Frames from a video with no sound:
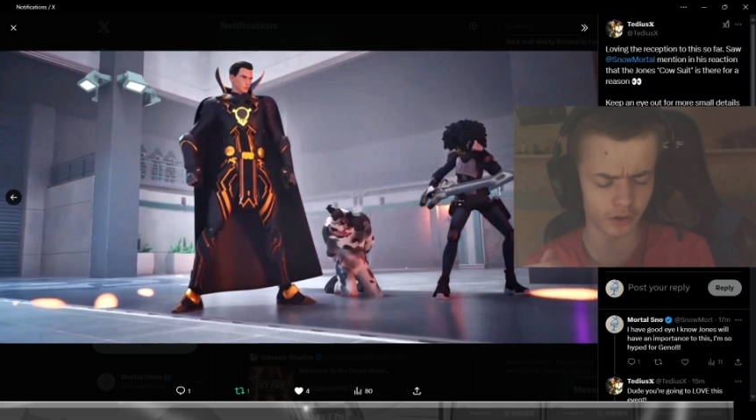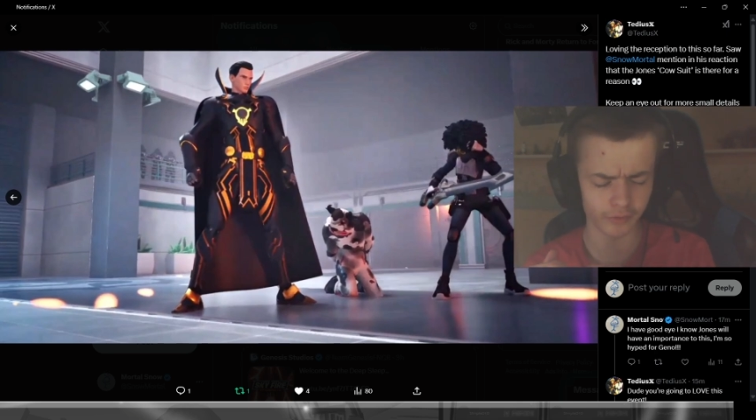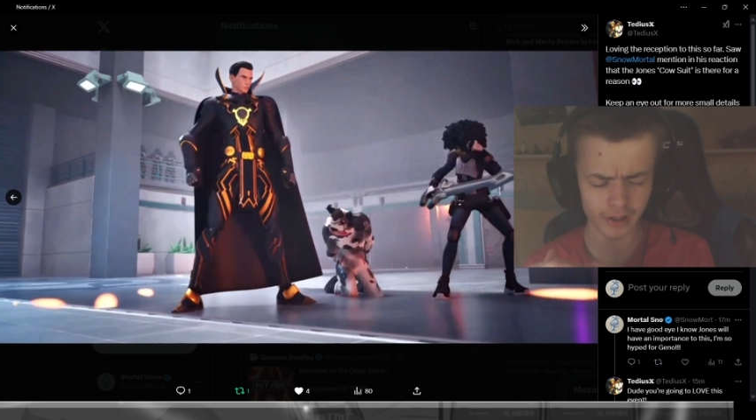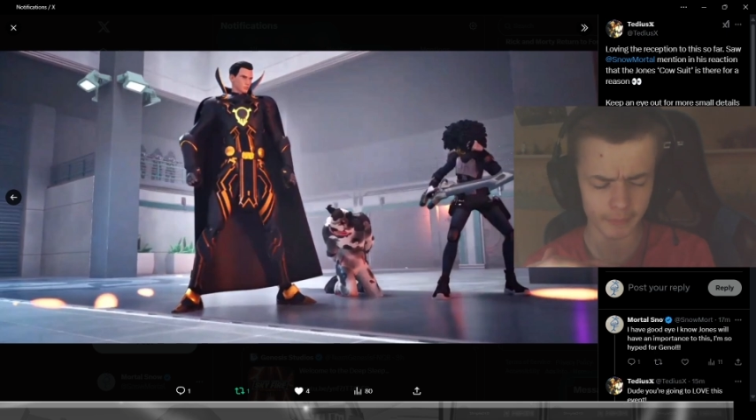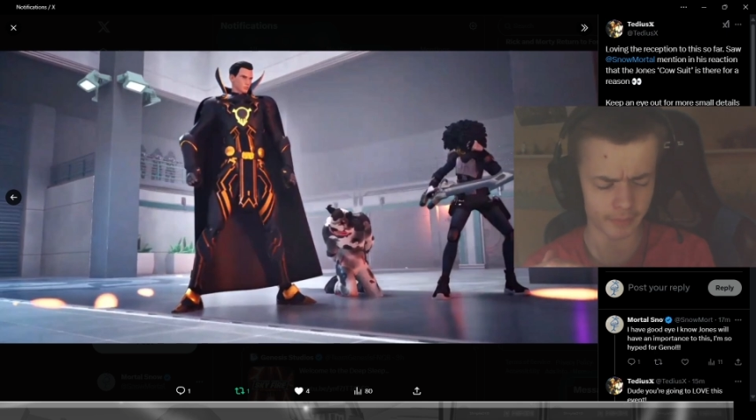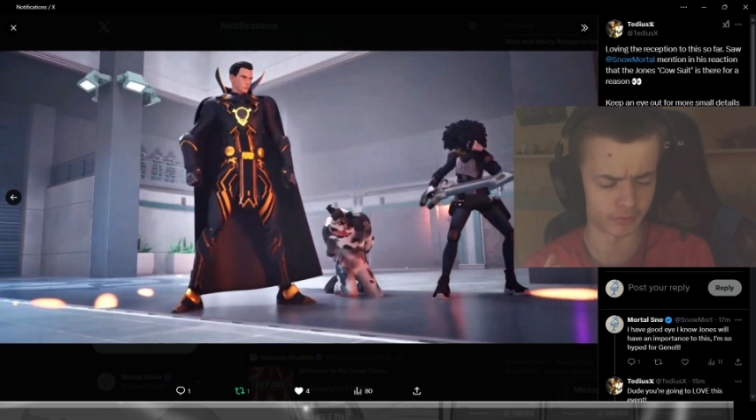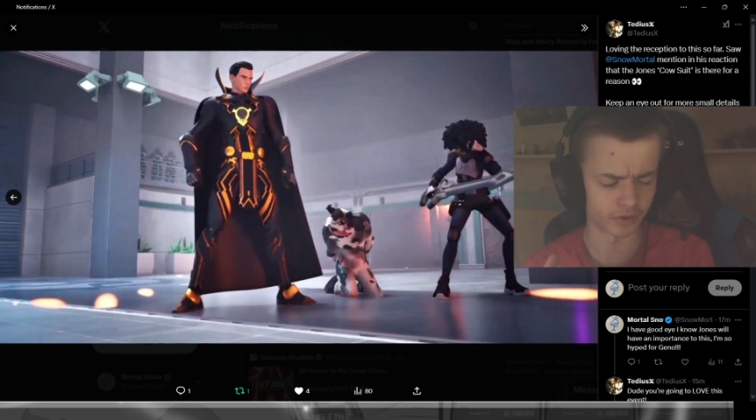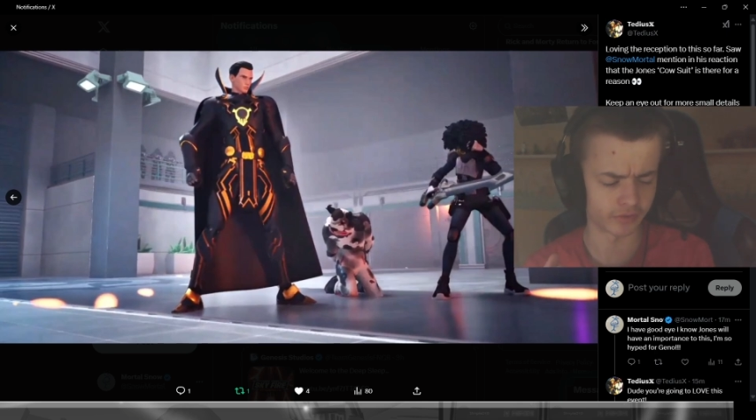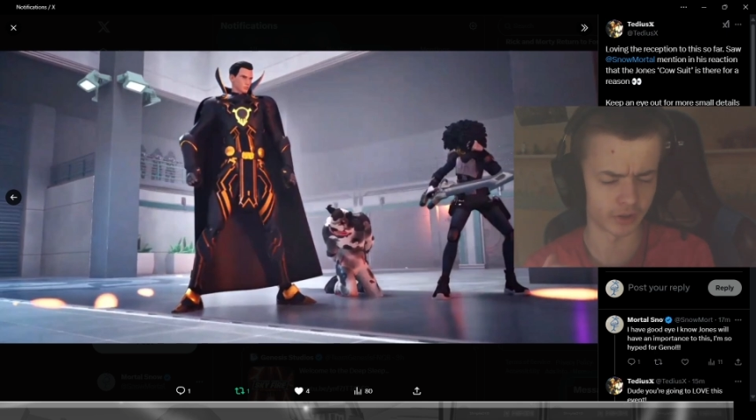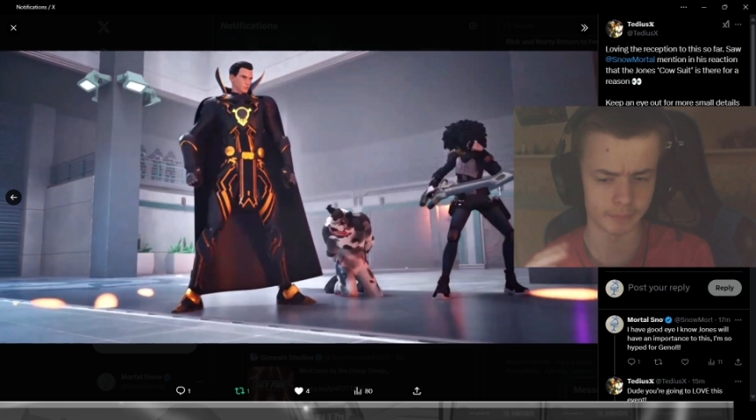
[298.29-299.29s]
I think it might have been
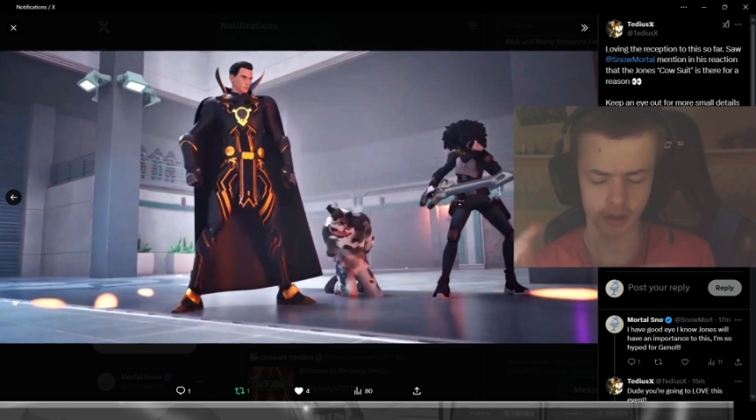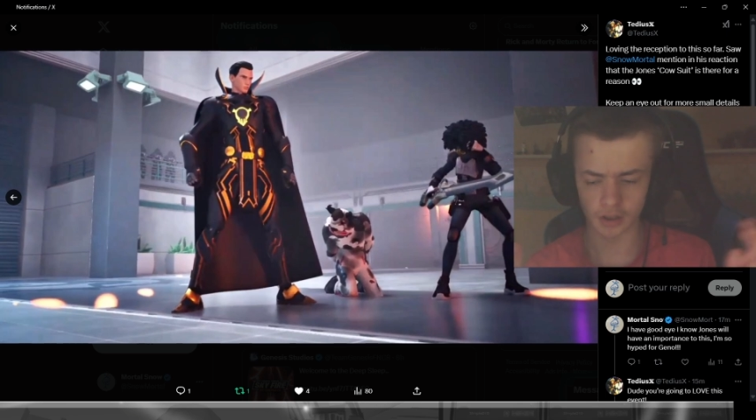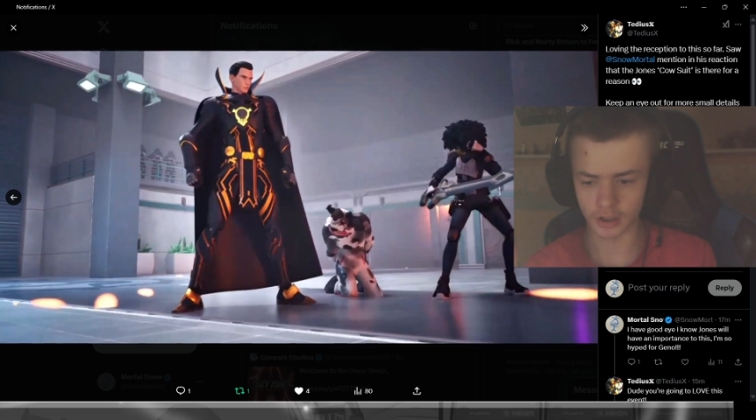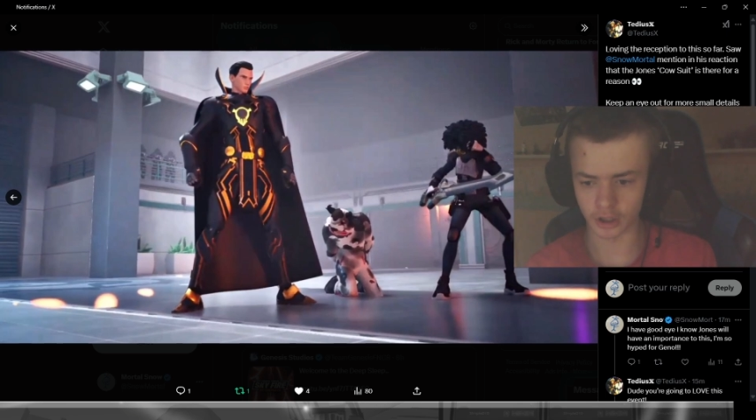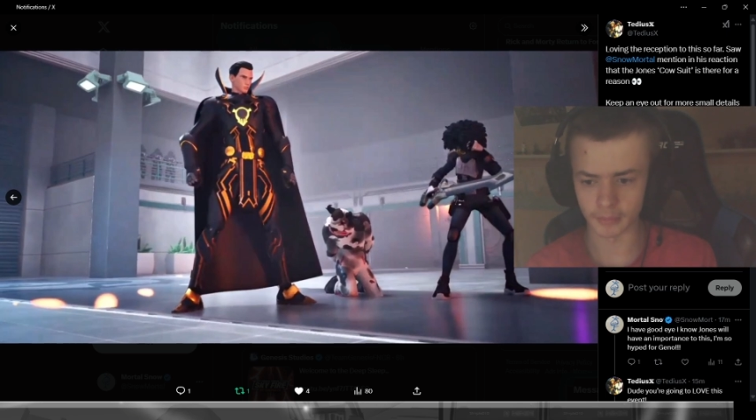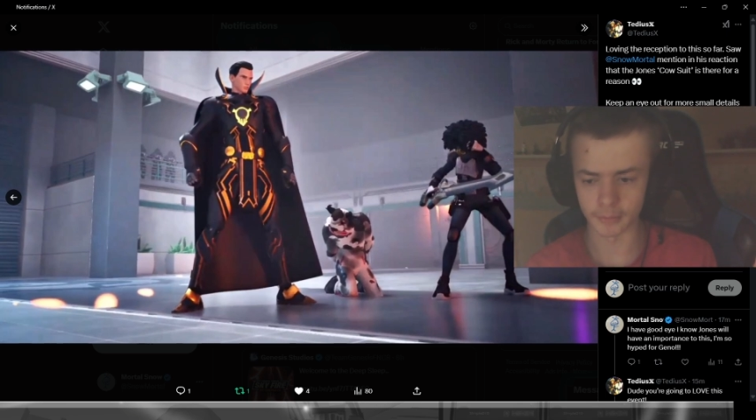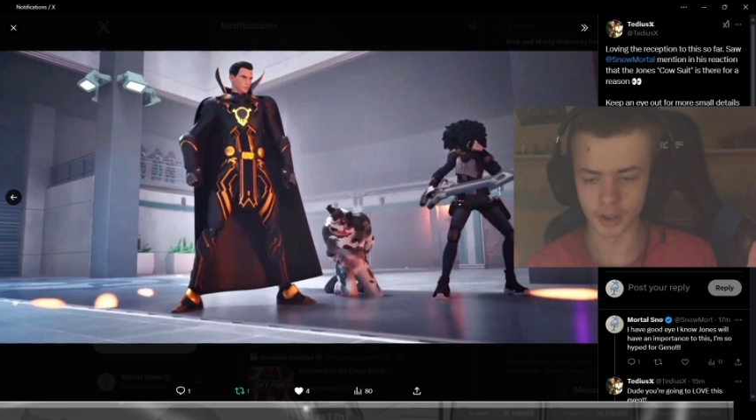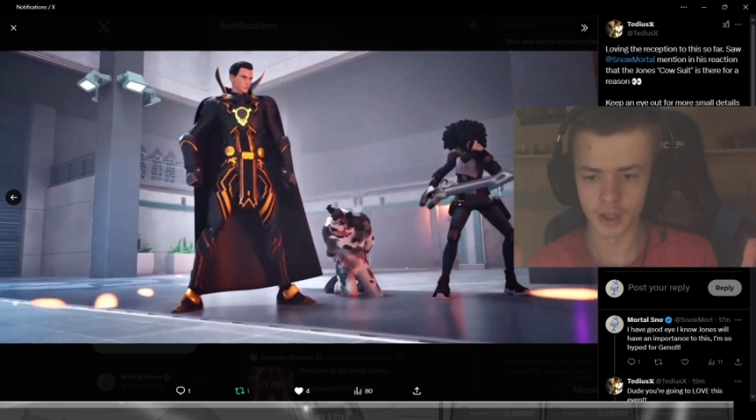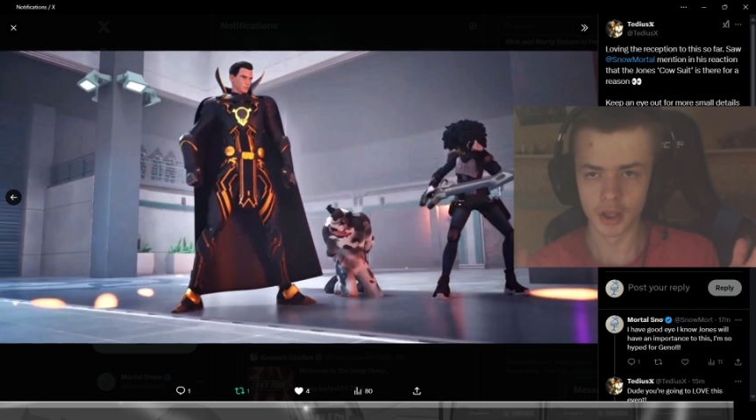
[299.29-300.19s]
Rifty, but I can't remember.